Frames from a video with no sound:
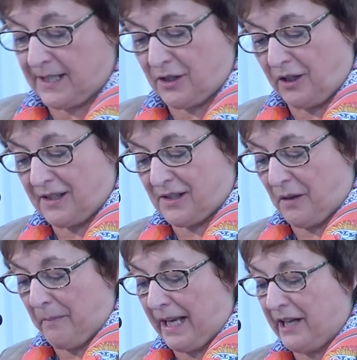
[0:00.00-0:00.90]
is
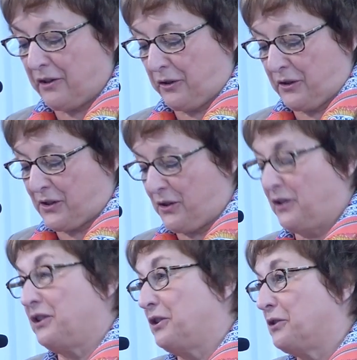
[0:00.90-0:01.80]
also a major
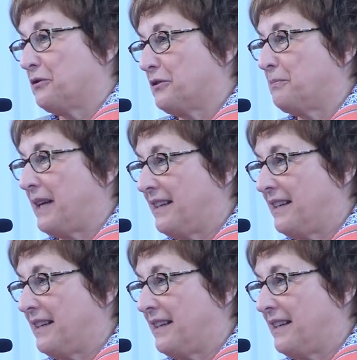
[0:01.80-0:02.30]
concern in Europe